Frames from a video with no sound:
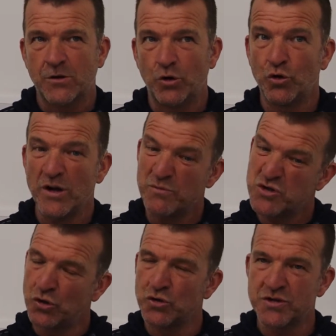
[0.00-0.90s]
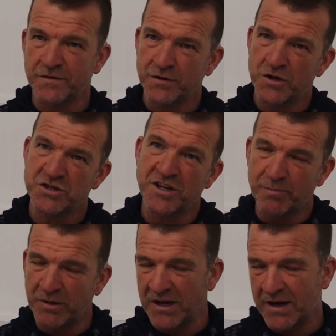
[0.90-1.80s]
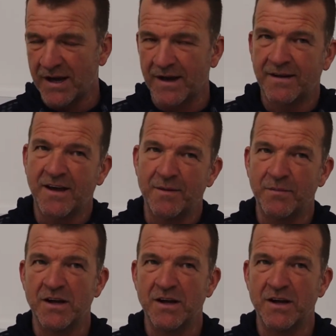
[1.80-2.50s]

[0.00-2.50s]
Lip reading: It was loans at first, and the player care came